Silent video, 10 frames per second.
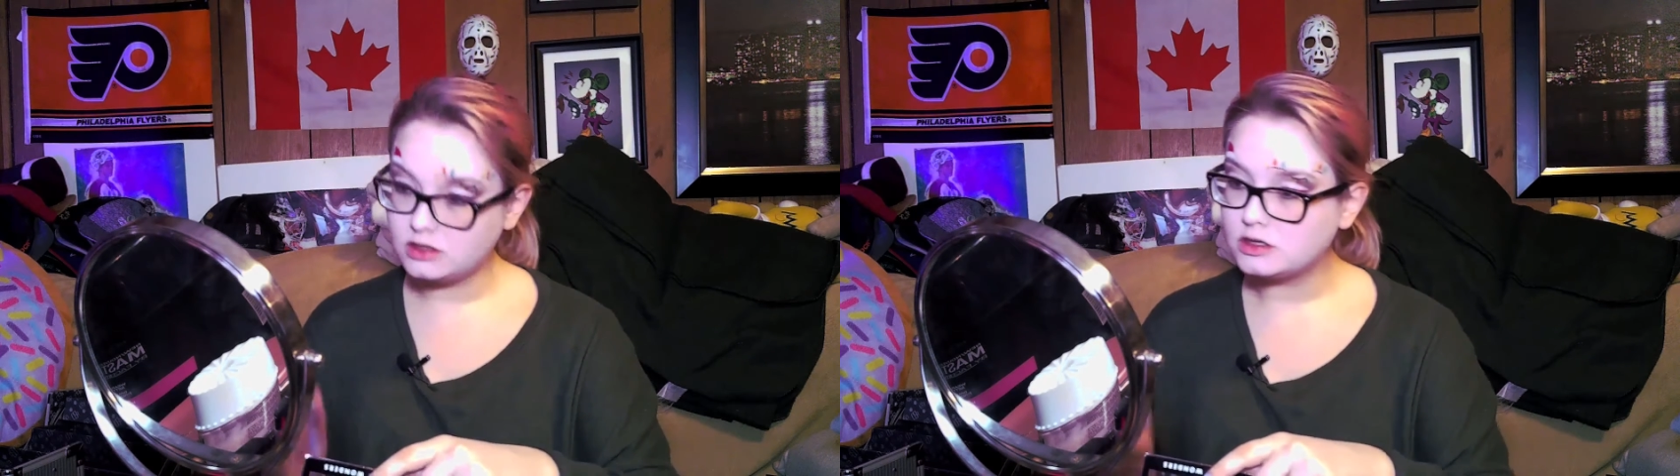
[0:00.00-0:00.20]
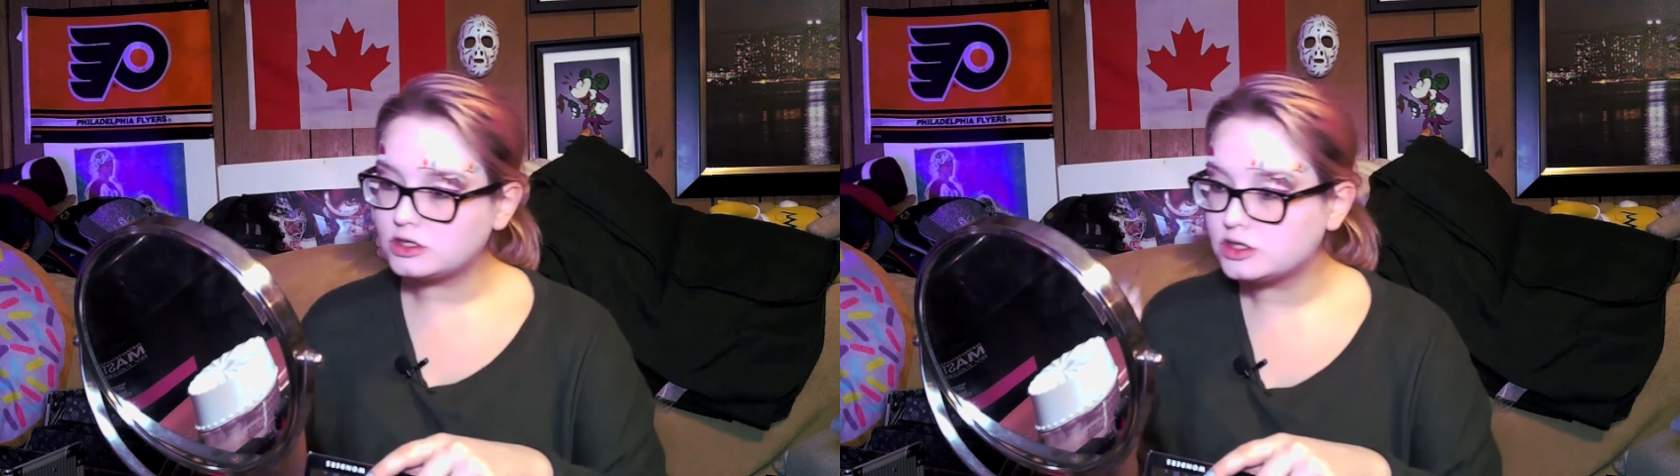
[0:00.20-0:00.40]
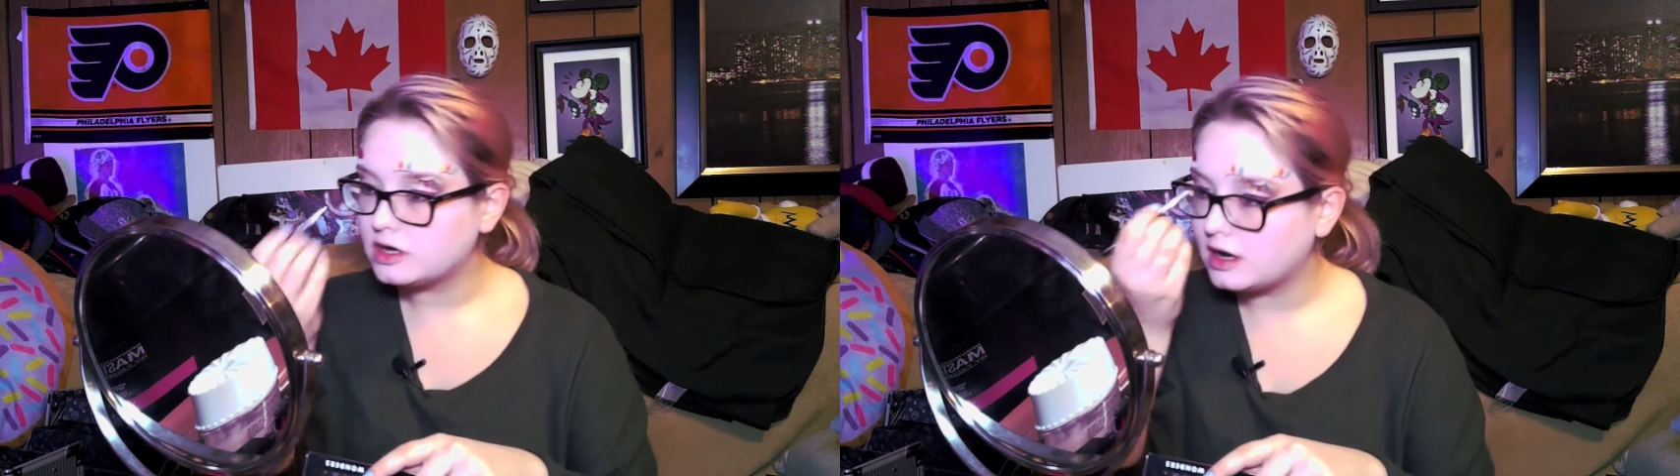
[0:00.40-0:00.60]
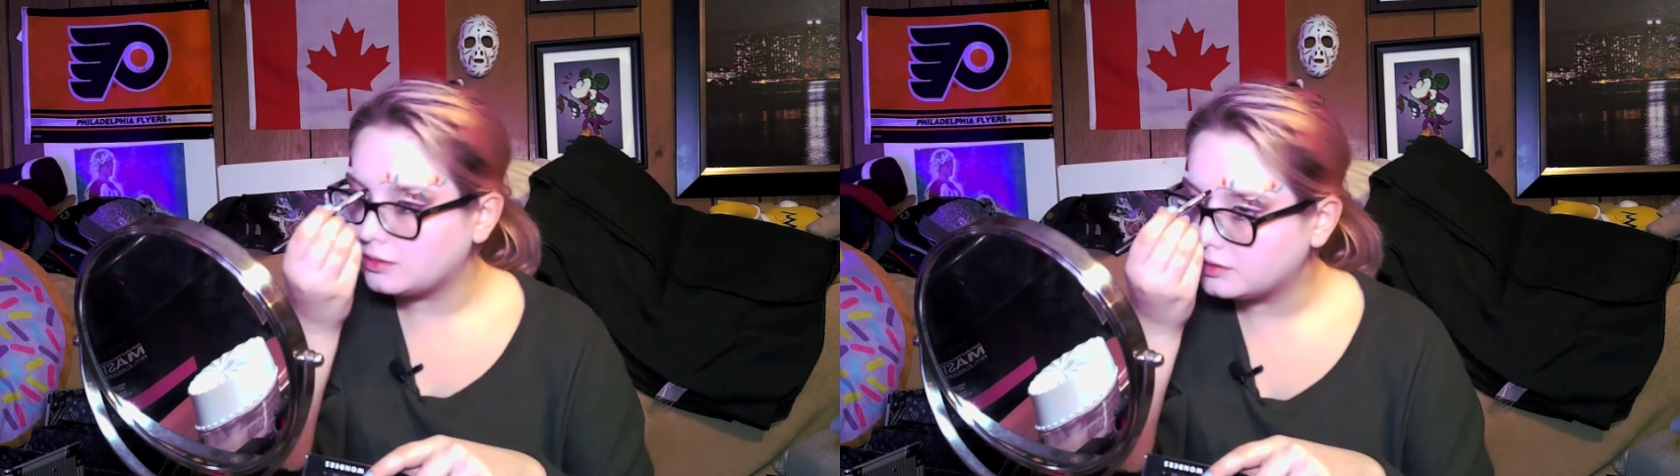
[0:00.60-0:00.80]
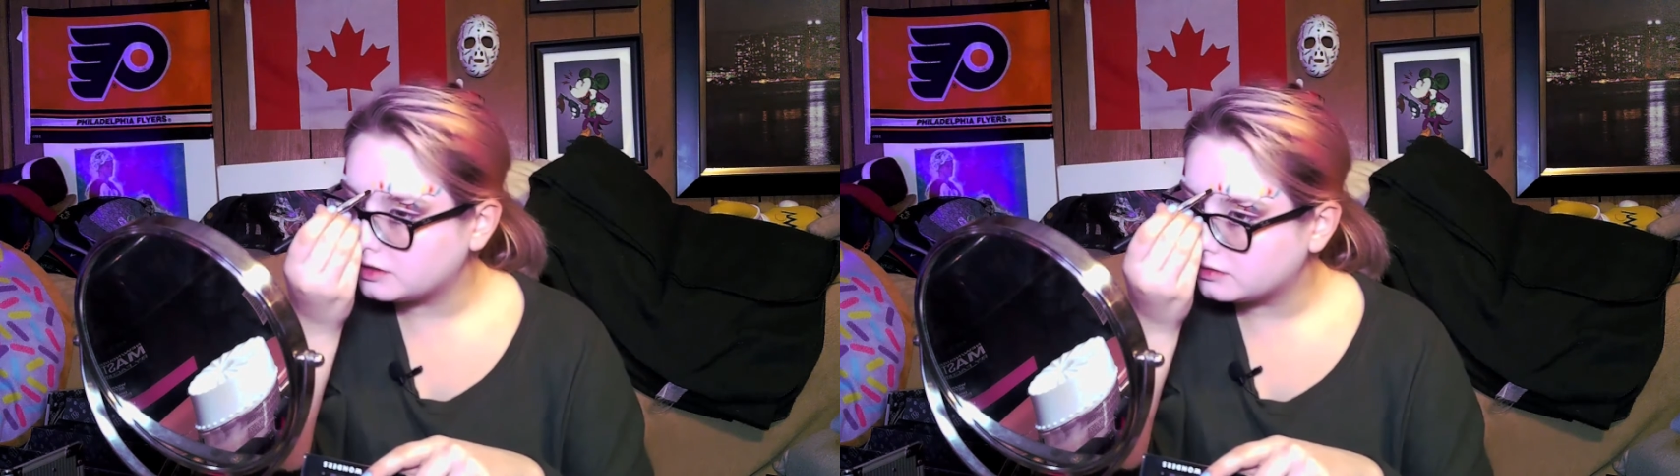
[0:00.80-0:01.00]

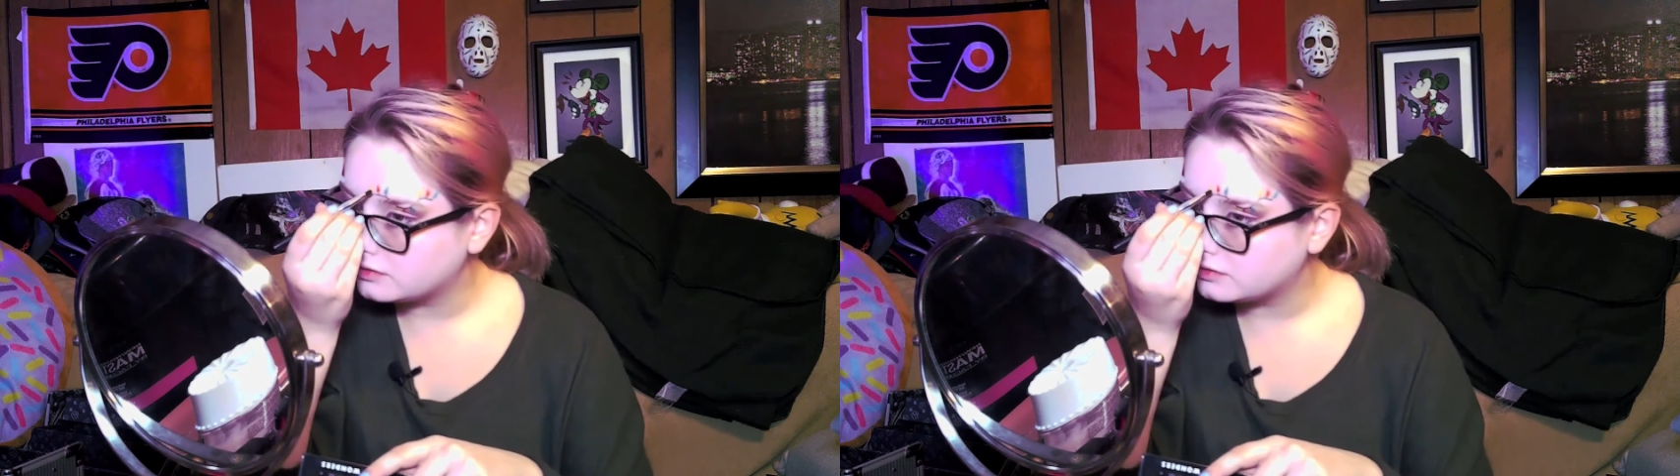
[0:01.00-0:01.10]
shabby.